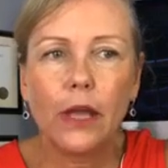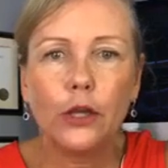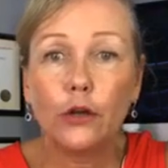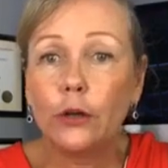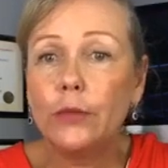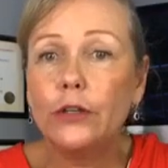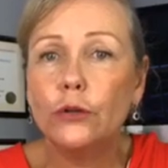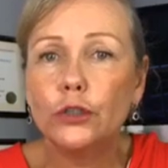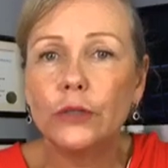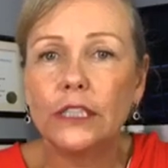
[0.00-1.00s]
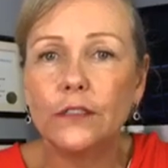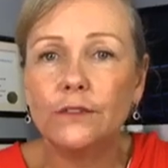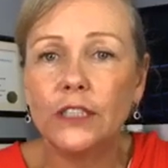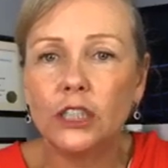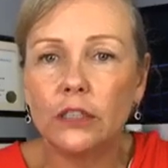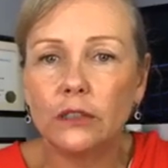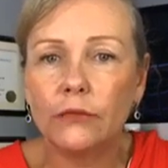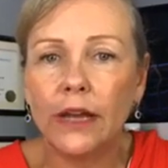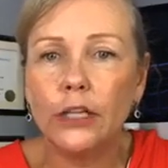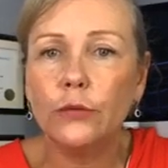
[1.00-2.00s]
you're going to be nutrient deficient,
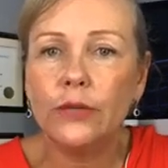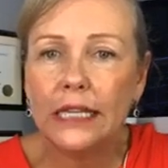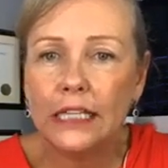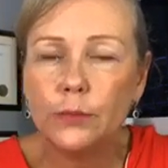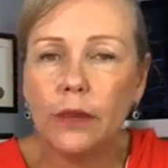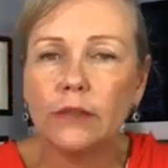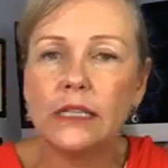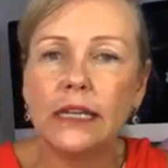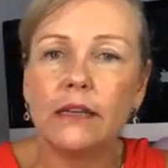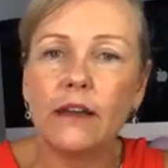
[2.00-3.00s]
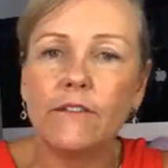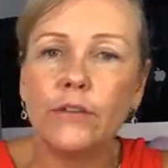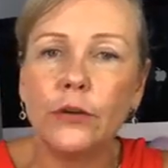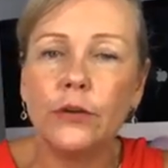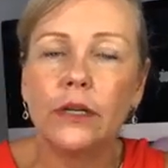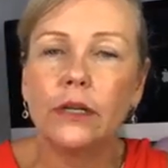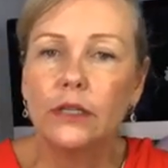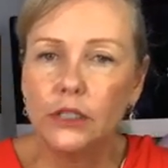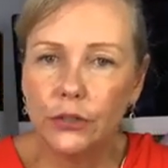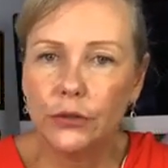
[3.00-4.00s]
right? You need to be able to eat enough food
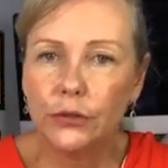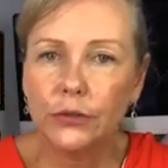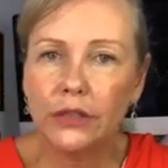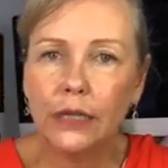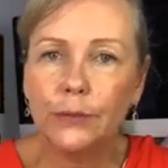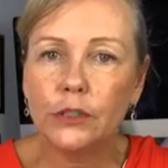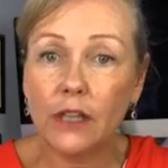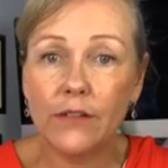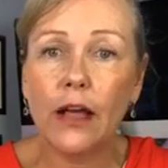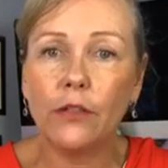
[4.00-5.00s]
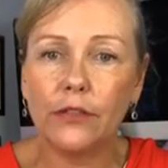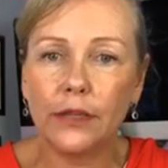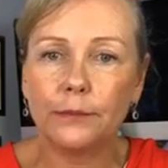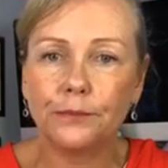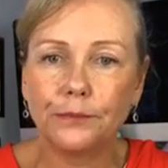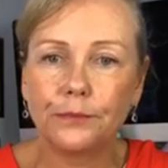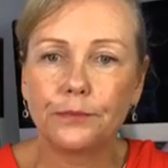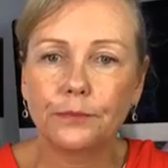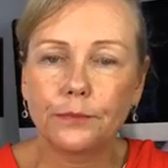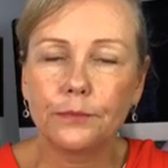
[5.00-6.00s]
to keep yourself healthy.
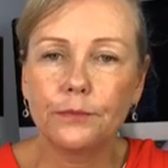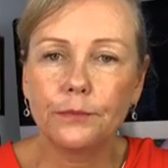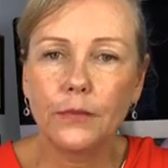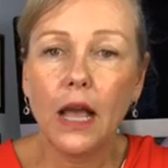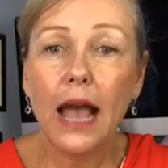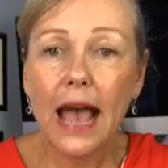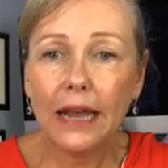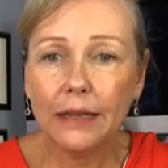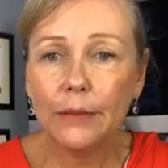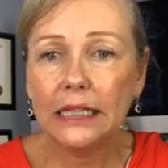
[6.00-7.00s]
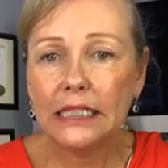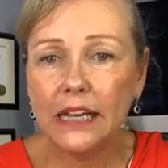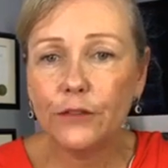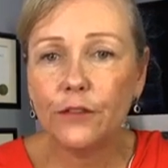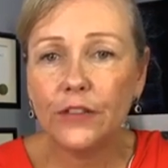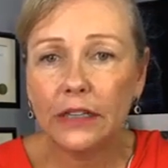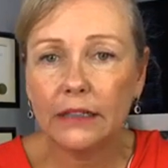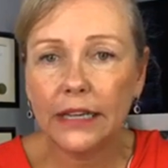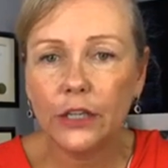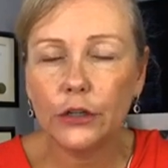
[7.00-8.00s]
And Melinda, if you're feeling
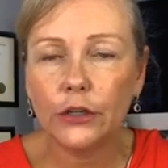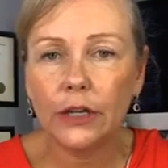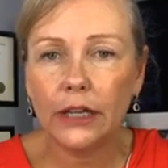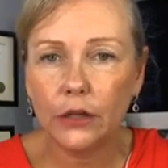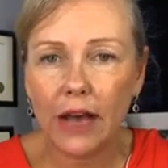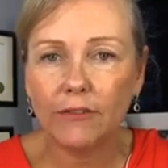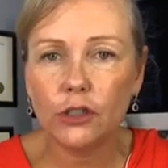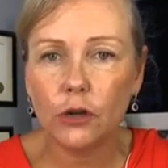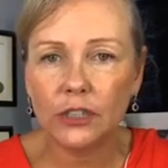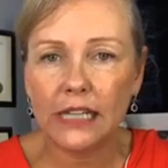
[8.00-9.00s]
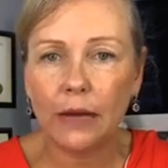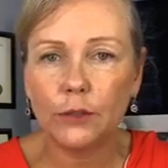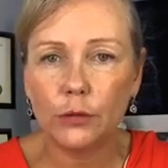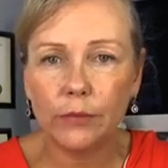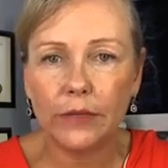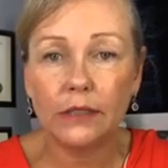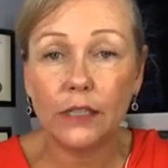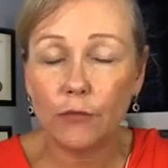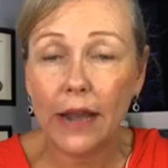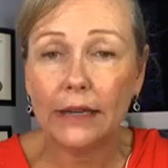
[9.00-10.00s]
like you have to go snack between meals,
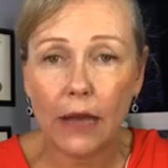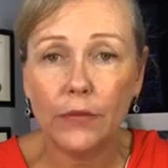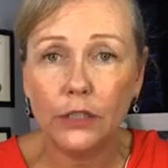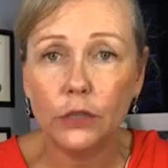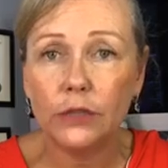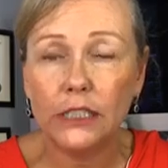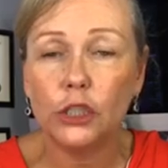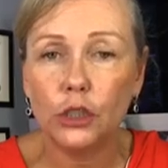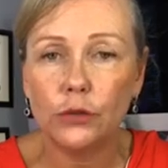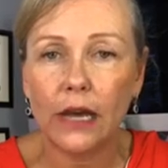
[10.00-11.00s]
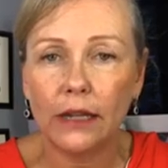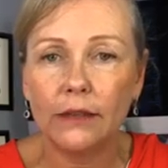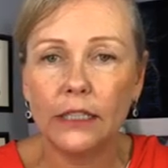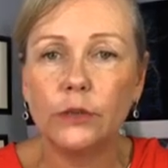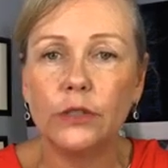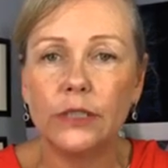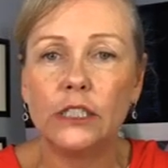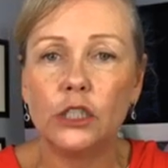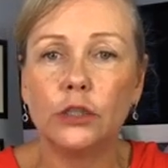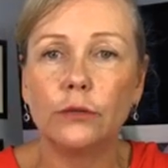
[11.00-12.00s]
and right now, then you need to do that. That's what you need
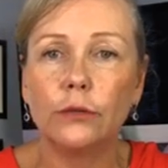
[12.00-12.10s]
to do.